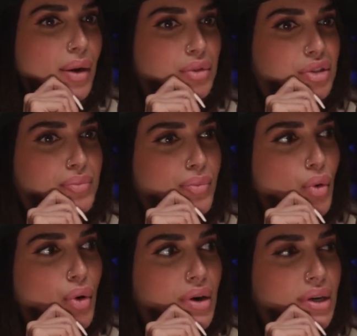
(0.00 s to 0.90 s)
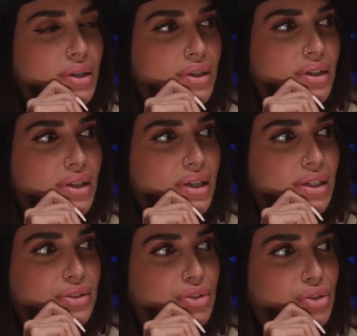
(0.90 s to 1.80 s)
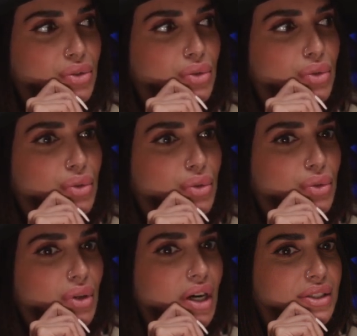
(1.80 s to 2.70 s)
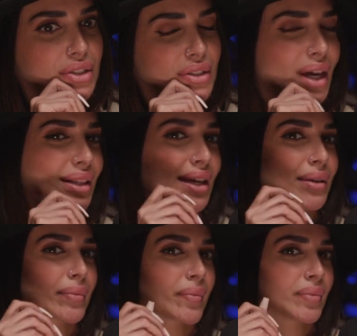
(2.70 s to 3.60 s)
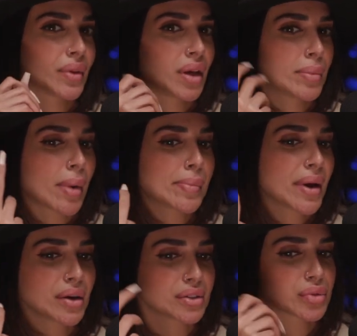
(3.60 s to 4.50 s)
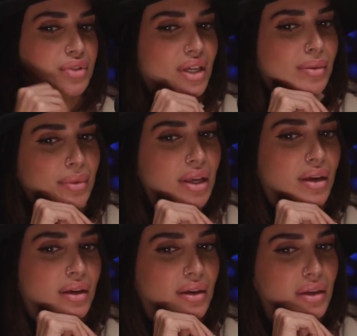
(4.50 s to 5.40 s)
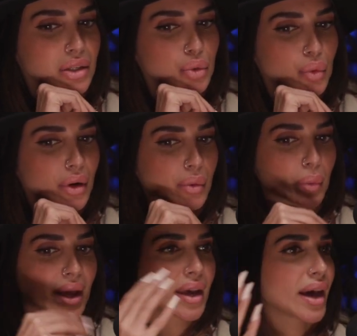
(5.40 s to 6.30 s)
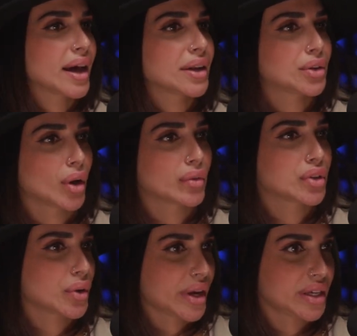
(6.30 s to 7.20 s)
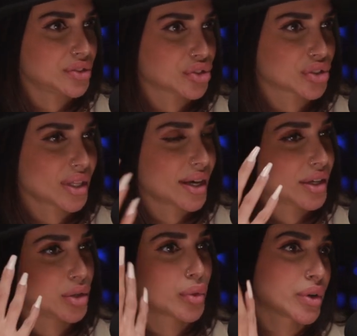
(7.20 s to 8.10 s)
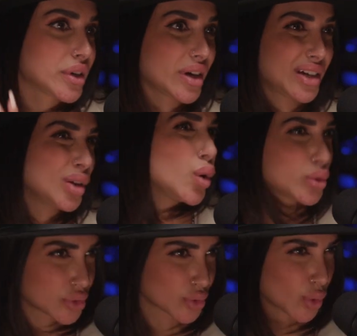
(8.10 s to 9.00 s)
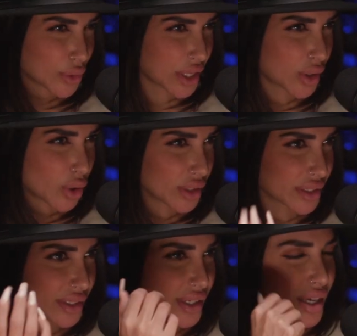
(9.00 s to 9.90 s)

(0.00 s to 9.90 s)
I was born into, like, my parents would tell me, you were way ahead of your age. Like, you were an old soul, they call it.